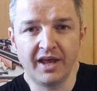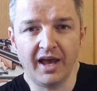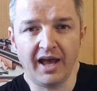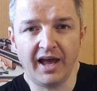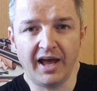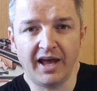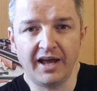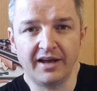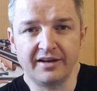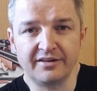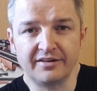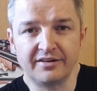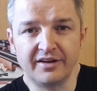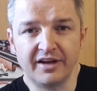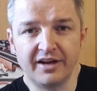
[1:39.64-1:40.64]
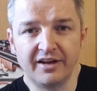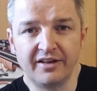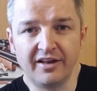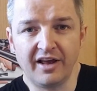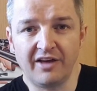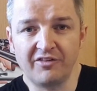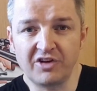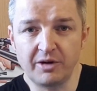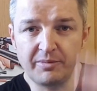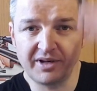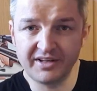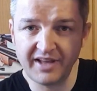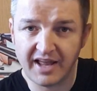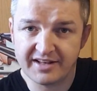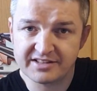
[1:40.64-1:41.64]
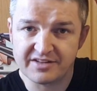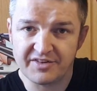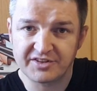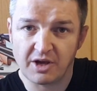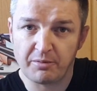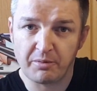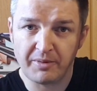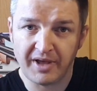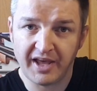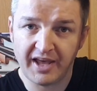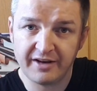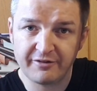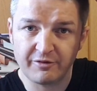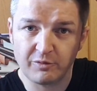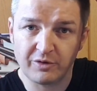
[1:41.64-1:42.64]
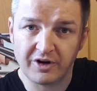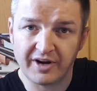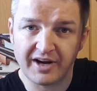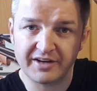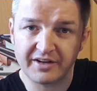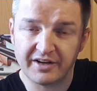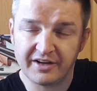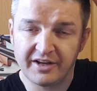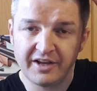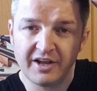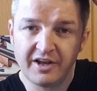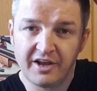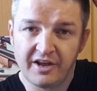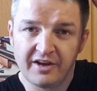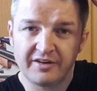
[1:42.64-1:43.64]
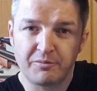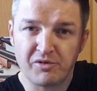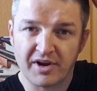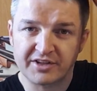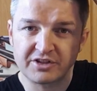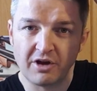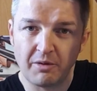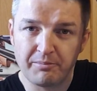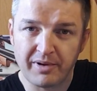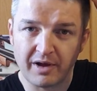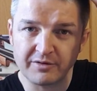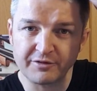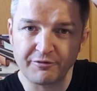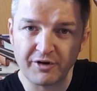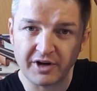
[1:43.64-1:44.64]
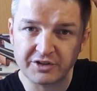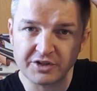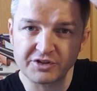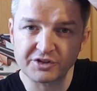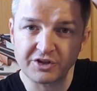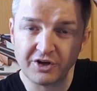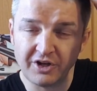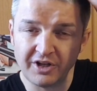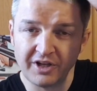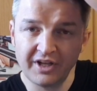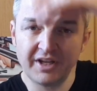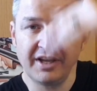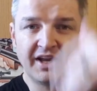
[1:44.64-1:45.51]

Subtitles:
I've got a big dent in the top of my head from where I had a depressed compound fractured skull.